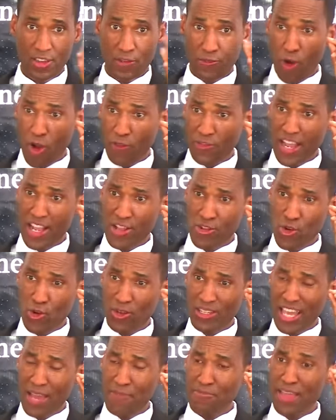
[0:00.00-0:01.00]
The fourth
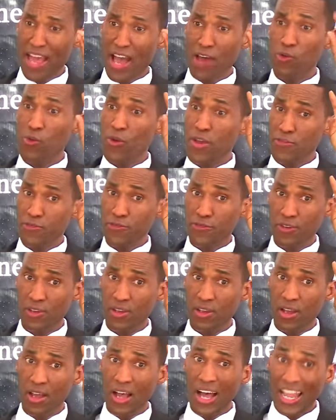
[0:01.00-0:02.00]
angel came down with
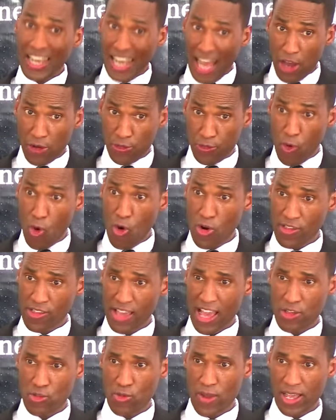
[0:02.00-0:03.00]
a loud
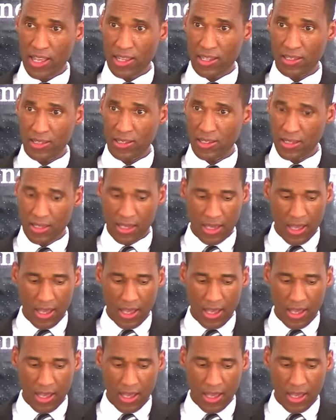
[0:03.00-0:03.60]
voice as well.